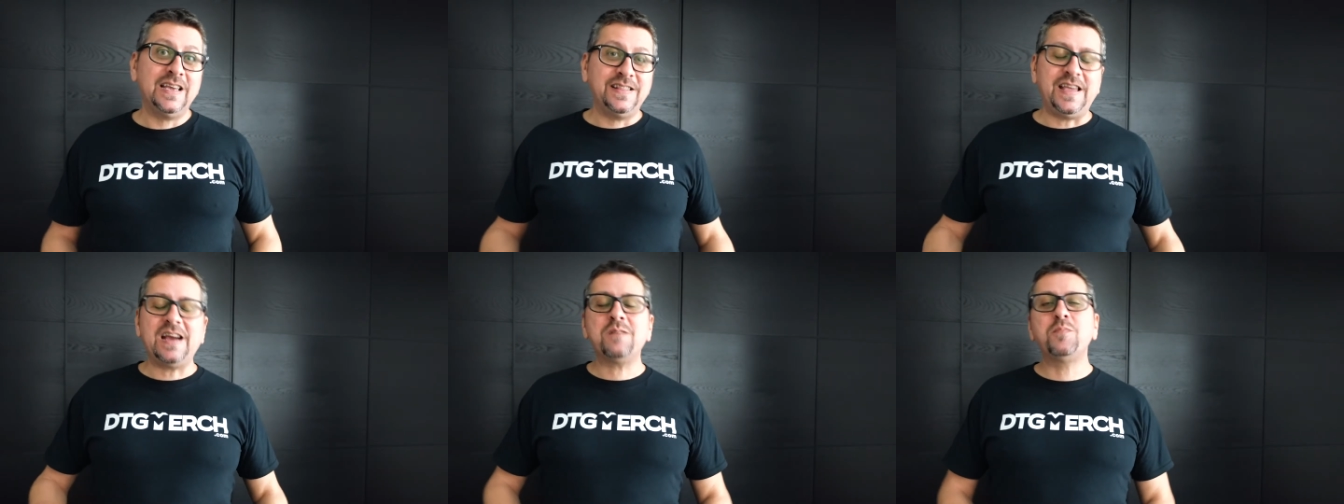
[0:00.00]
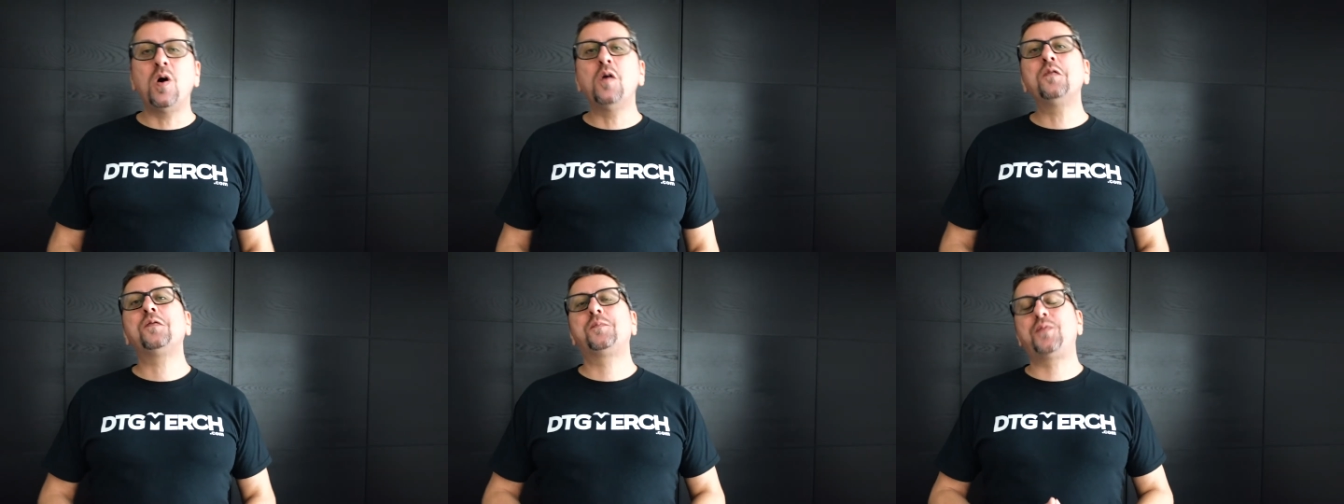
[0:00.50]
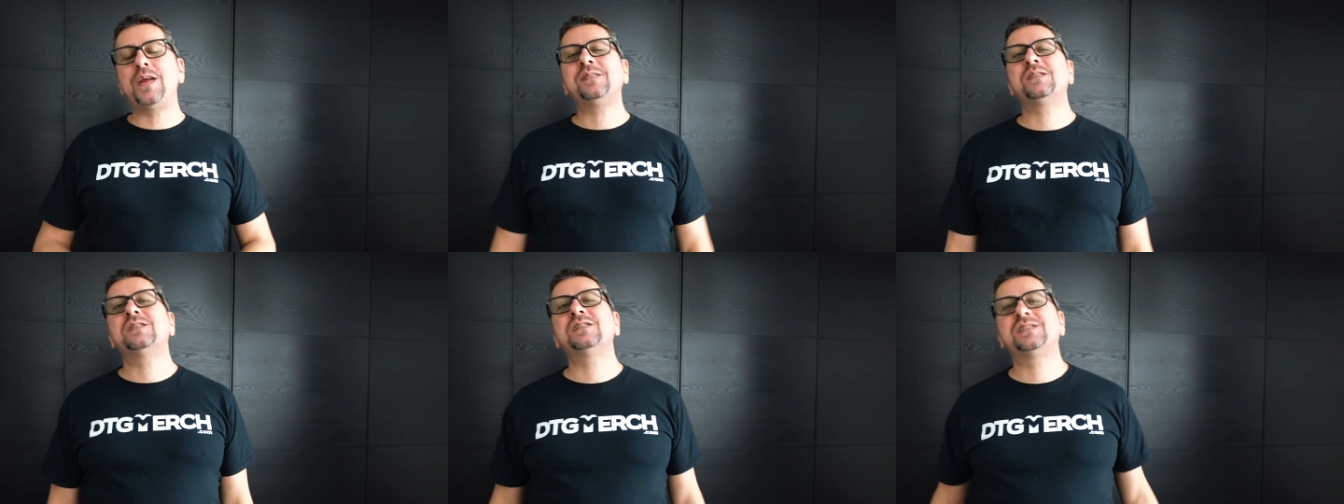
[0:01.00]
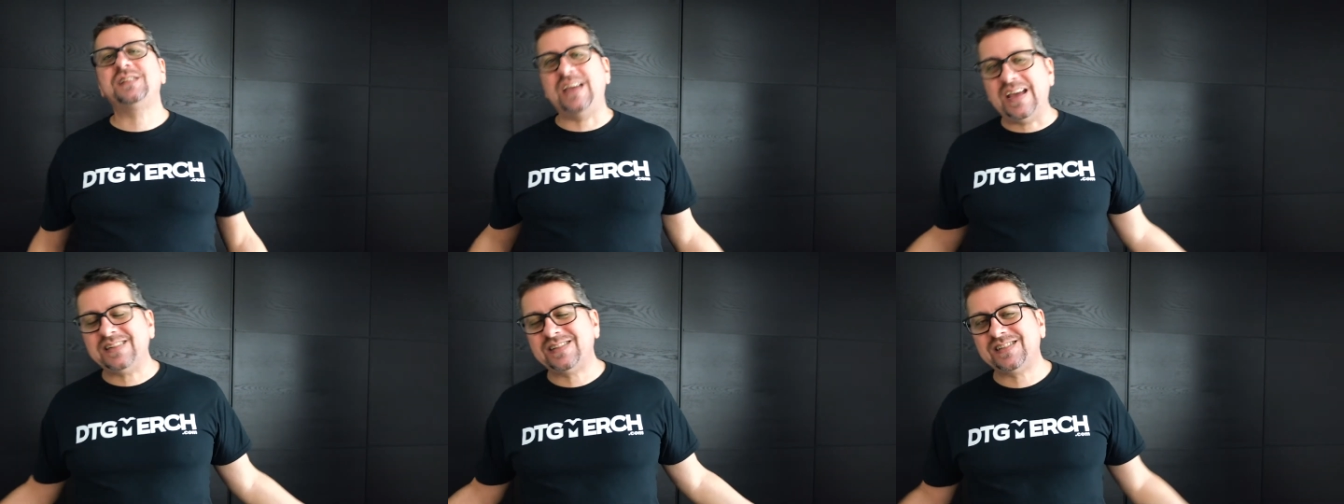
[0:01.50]
They are both printers,
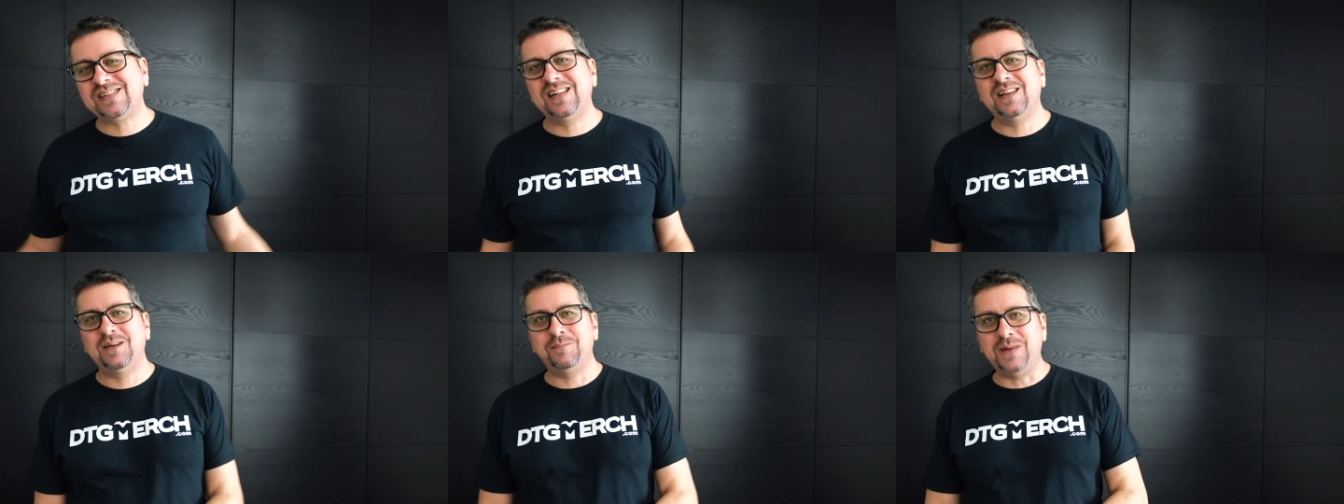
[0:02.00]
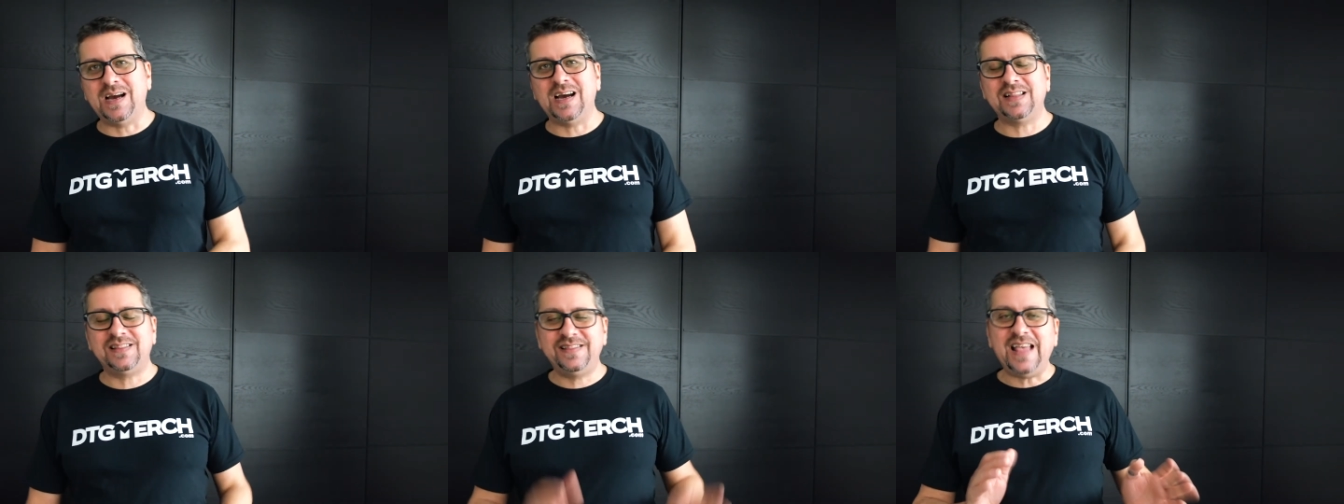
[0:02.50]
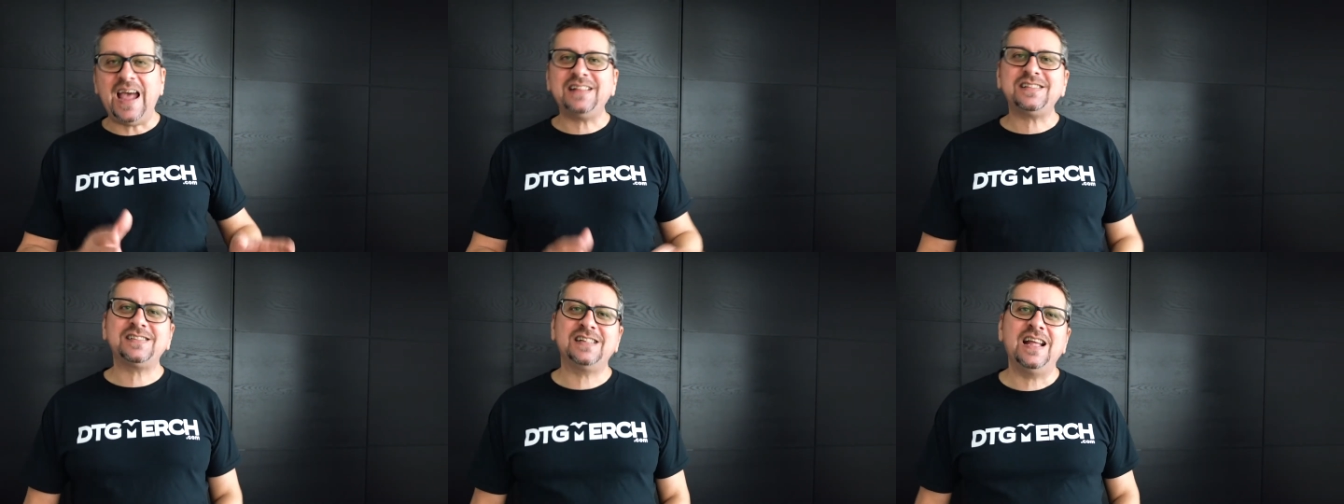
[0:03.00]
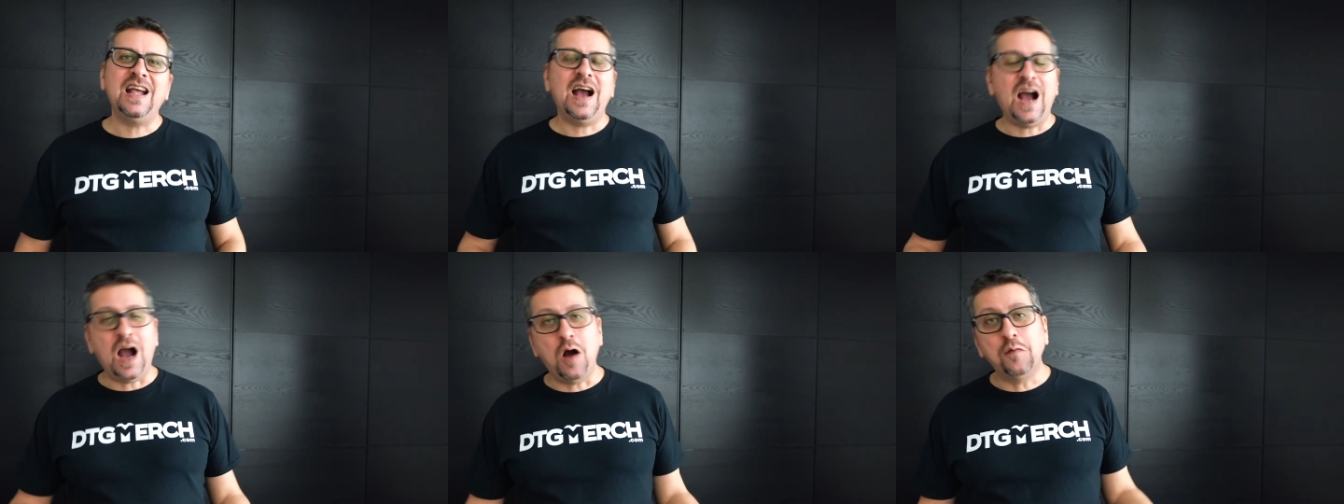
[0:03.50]
yes, but that's
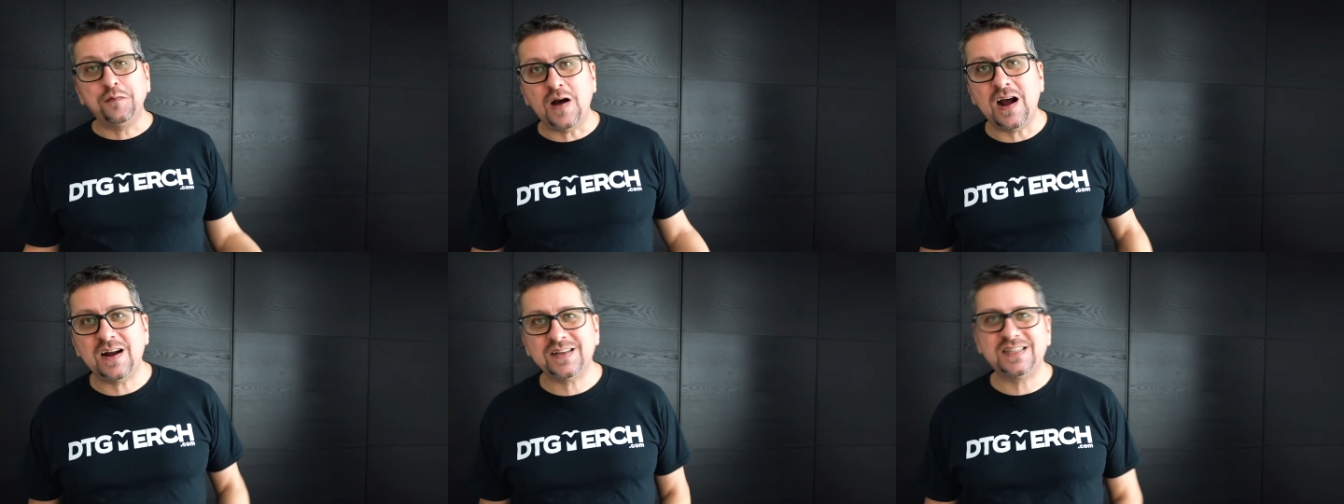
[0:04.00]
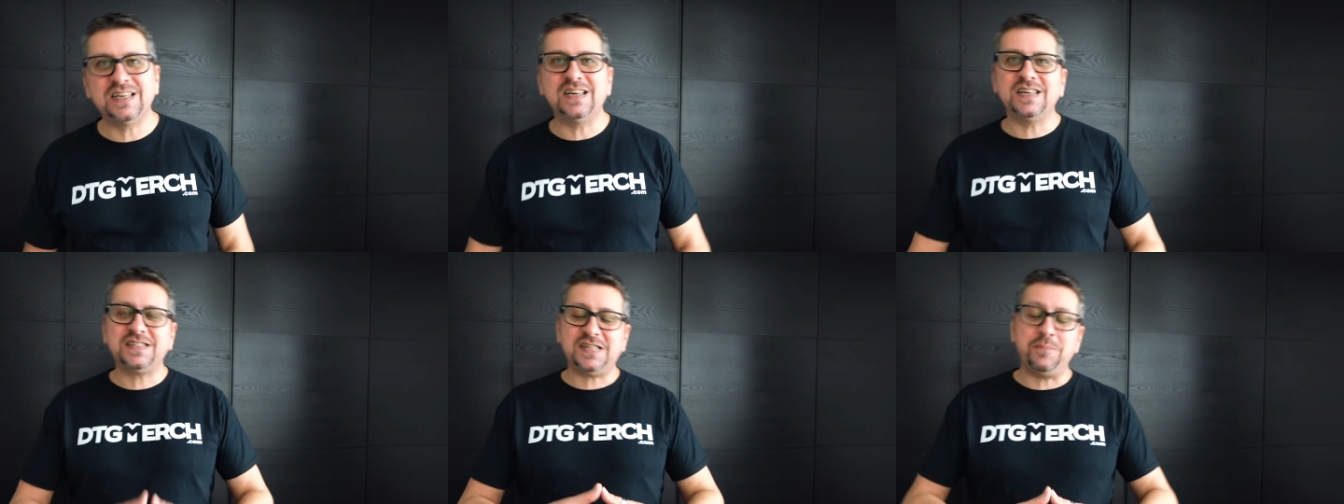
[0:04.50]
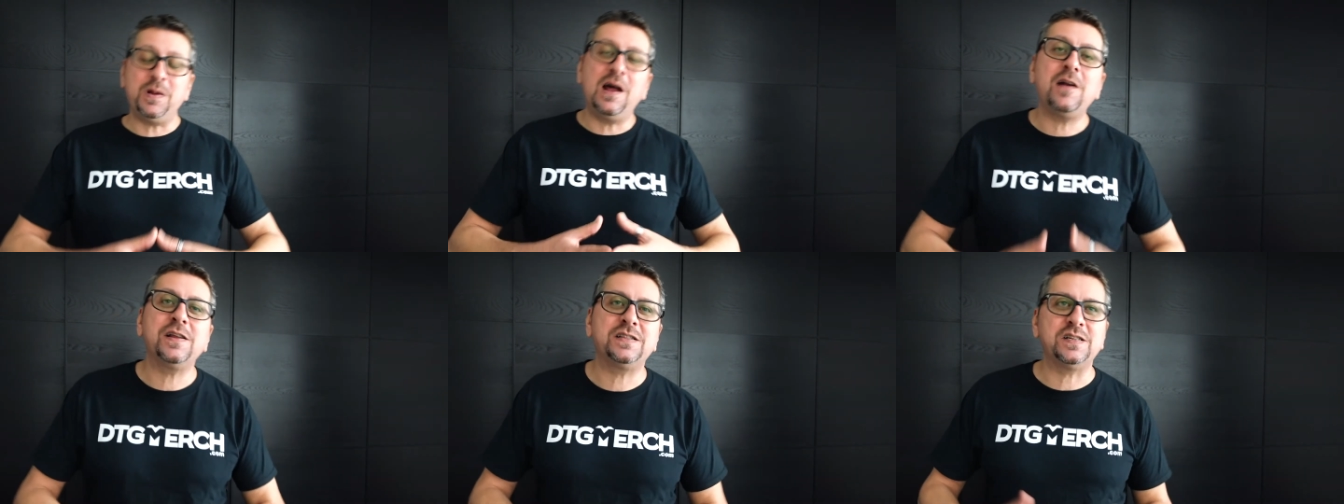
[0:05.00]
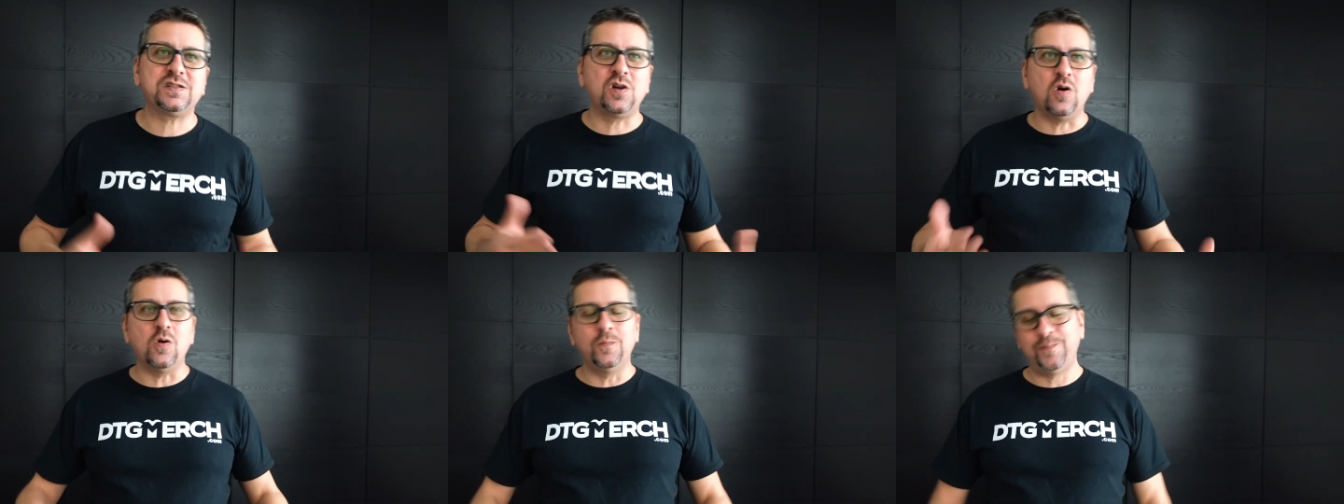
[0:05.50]
how far the similarities
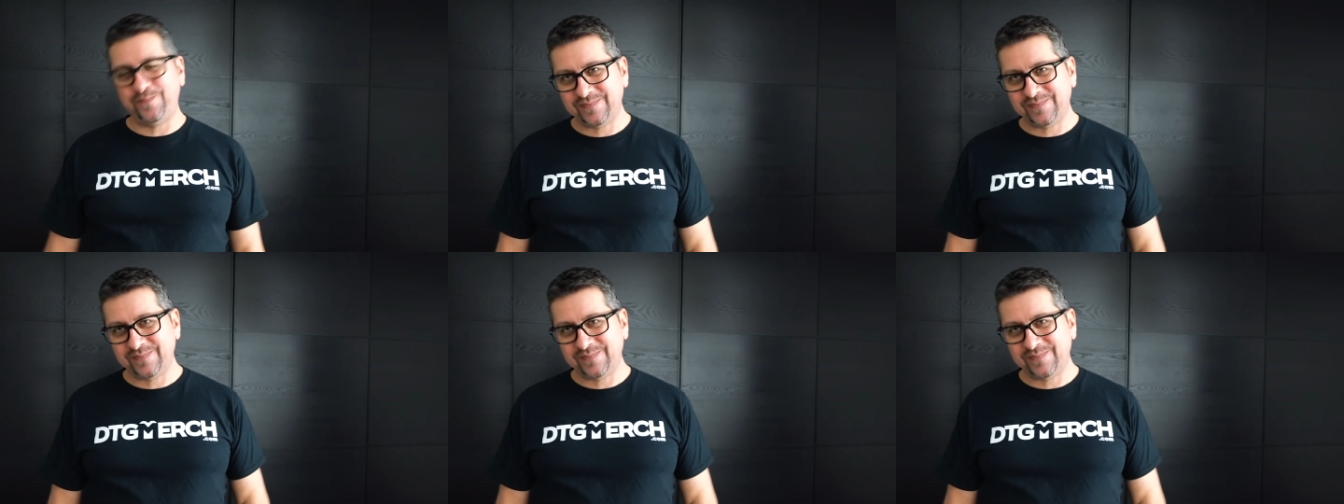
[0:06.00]
go.